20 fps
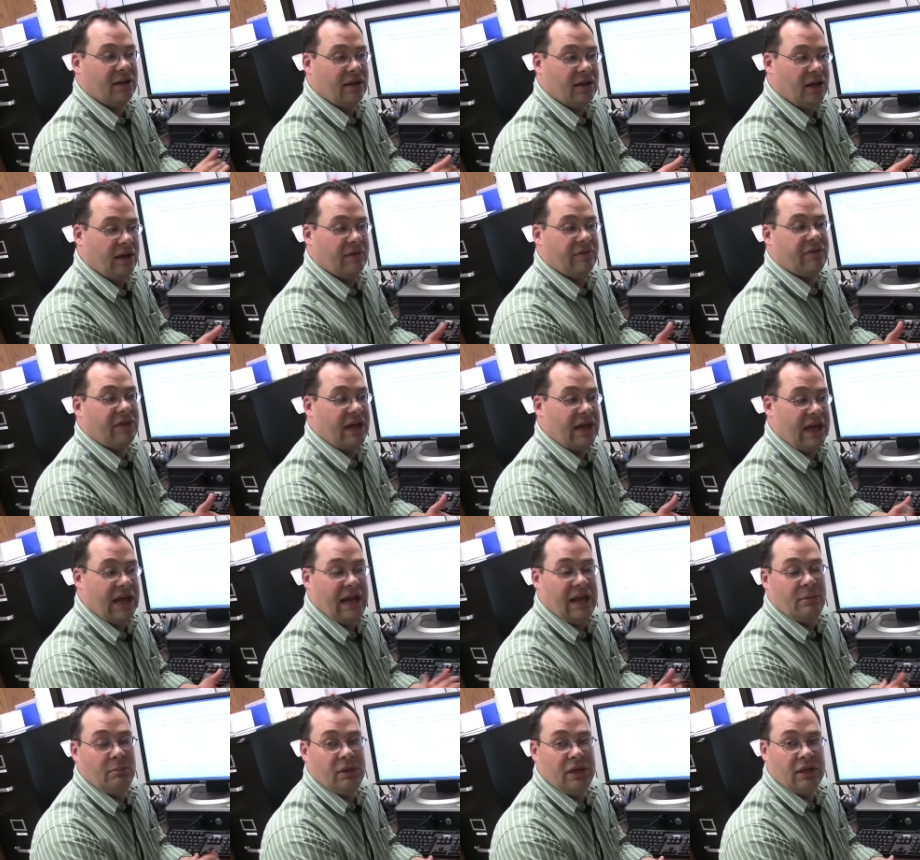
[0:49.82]
if they
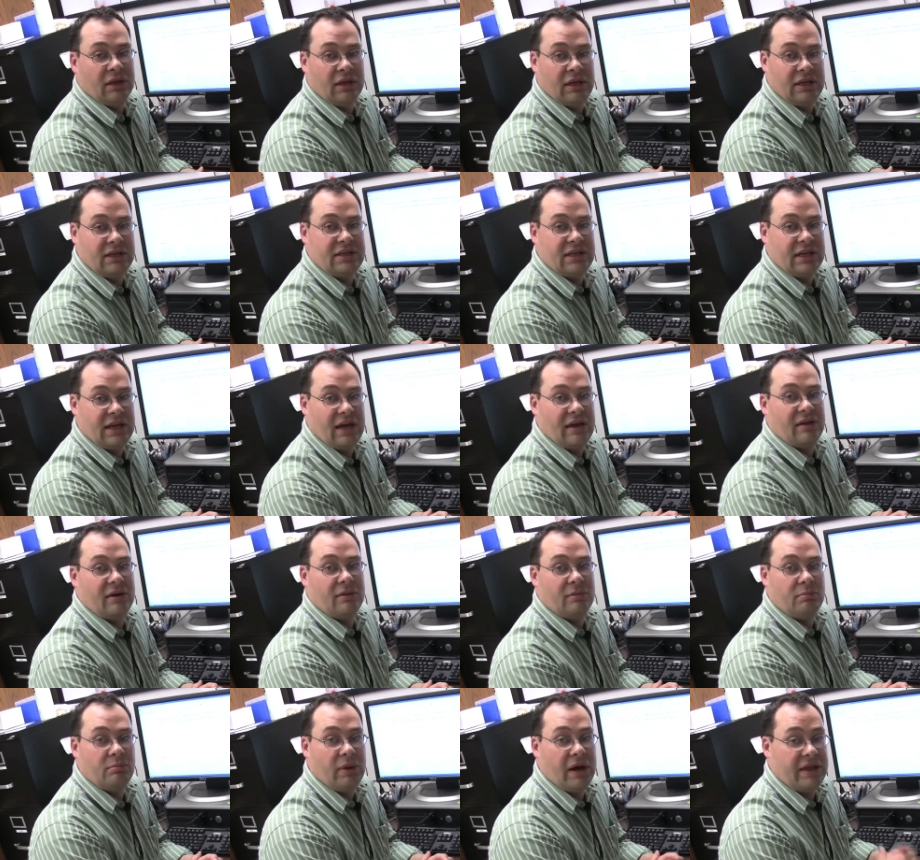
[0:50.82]
can be linked together
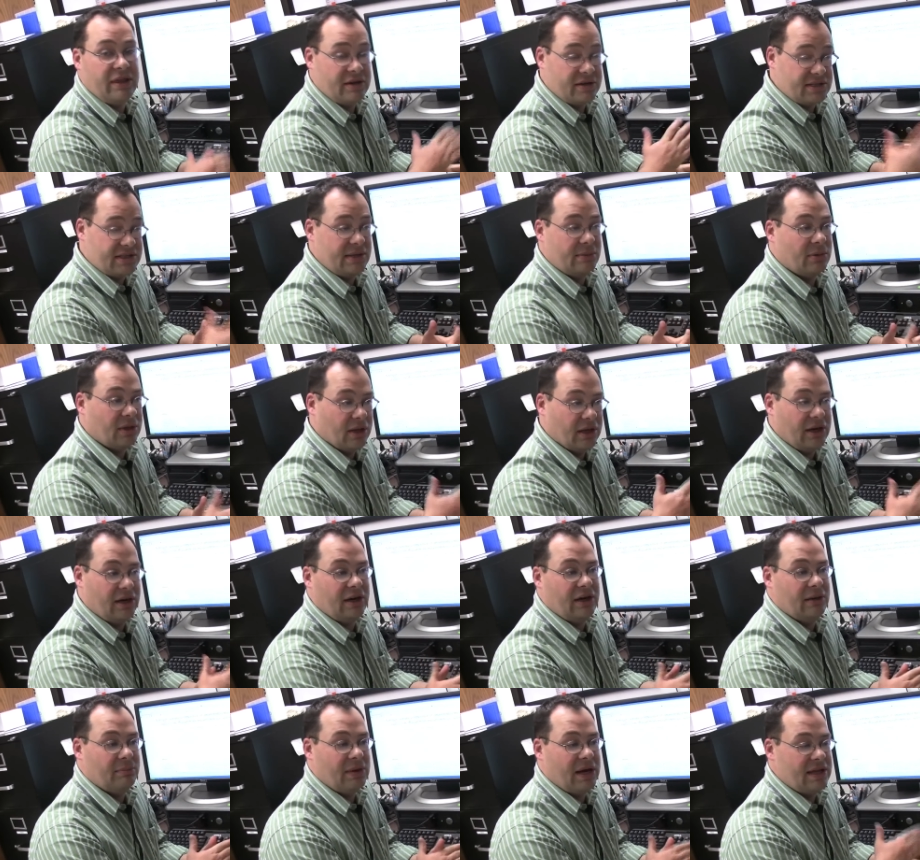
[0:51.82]
by their
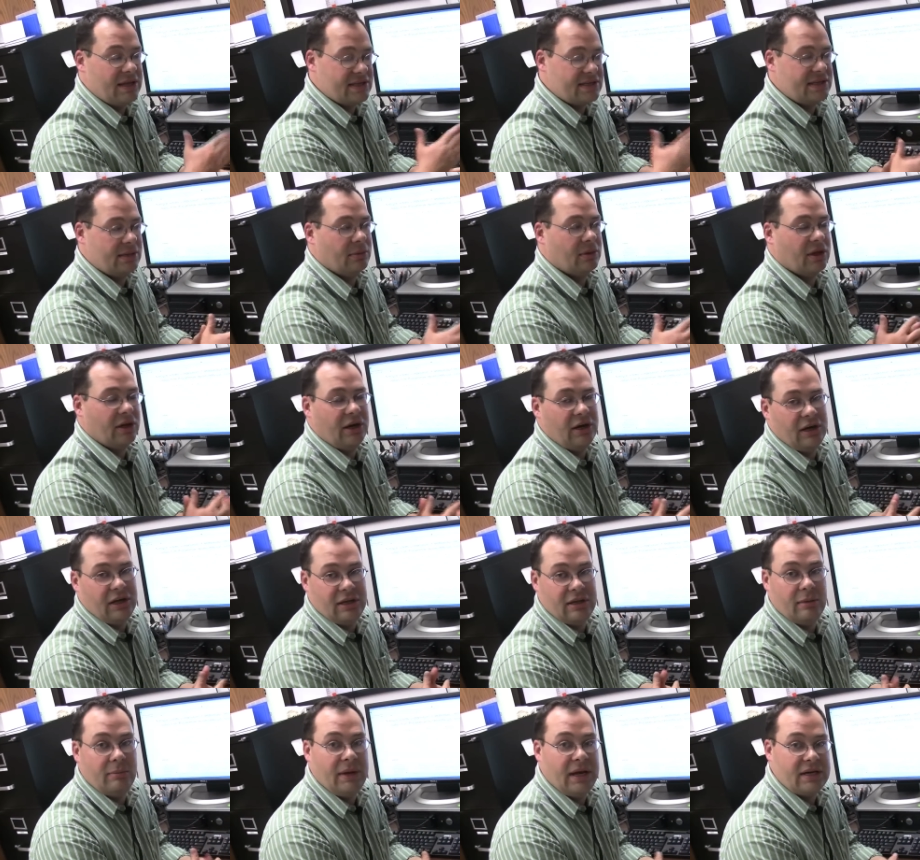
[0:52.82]
similarity, by the similarity
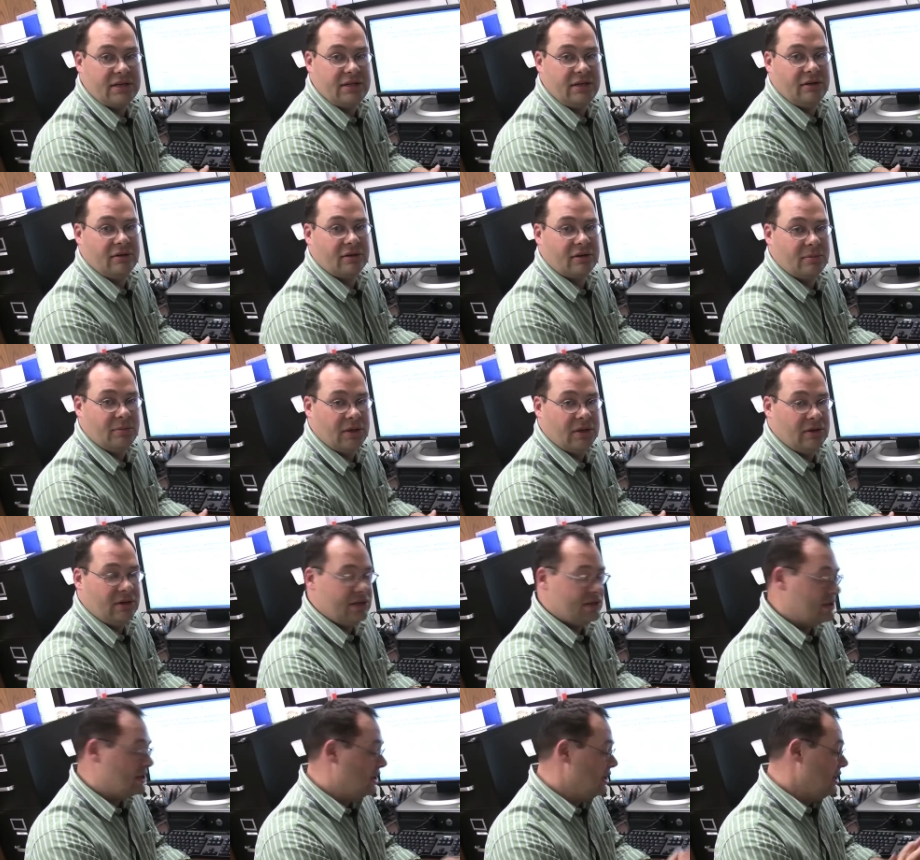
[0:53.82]
in the bacterial
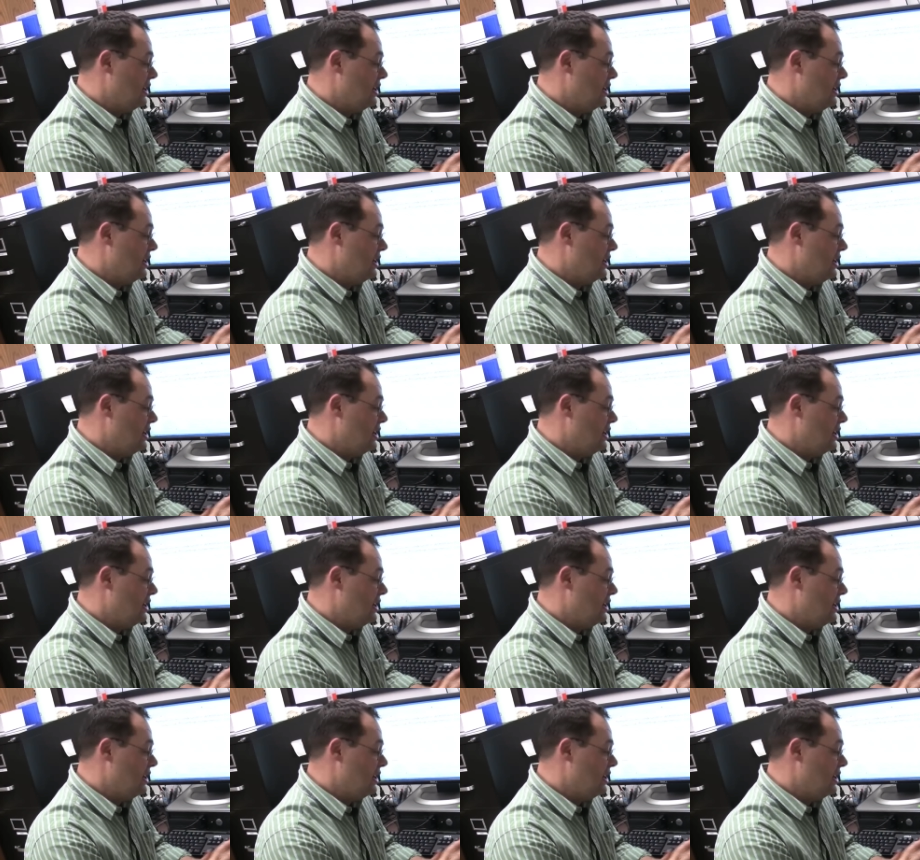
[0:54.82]
communities.